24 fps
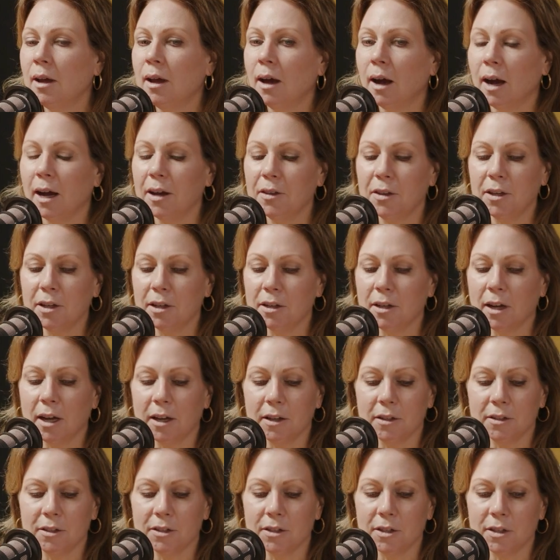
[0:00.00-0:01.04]
I
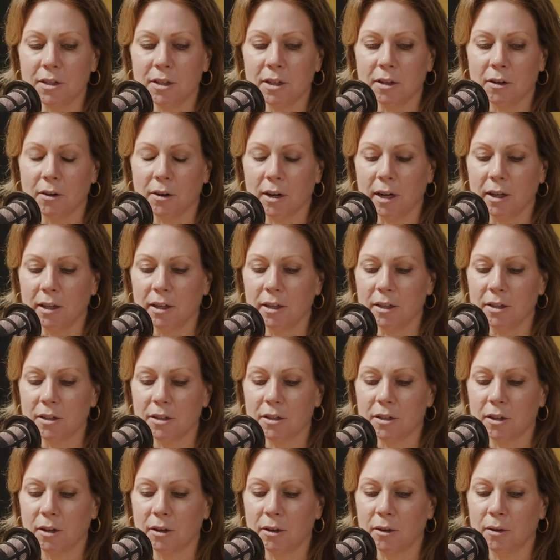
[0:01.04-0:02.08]
just think credit is
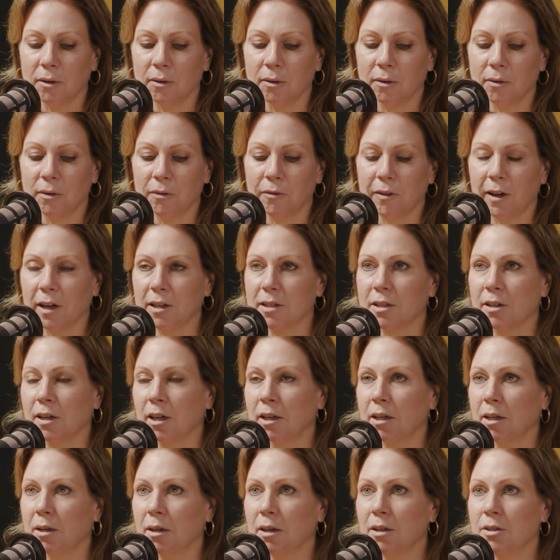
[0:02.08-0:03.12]
so
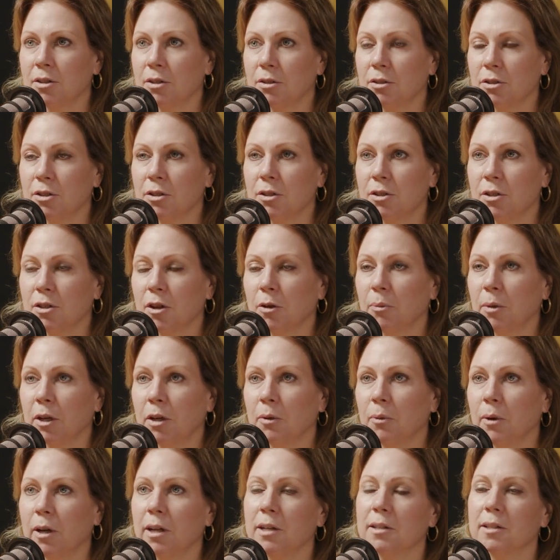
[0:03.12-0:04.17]
fascinating because there's just so many
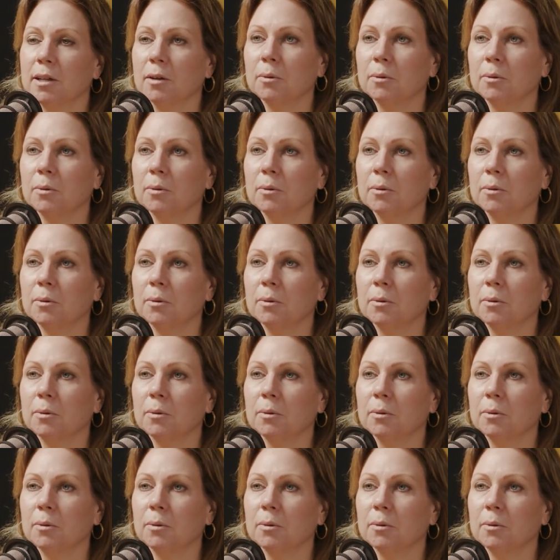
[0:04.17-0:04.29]
ways.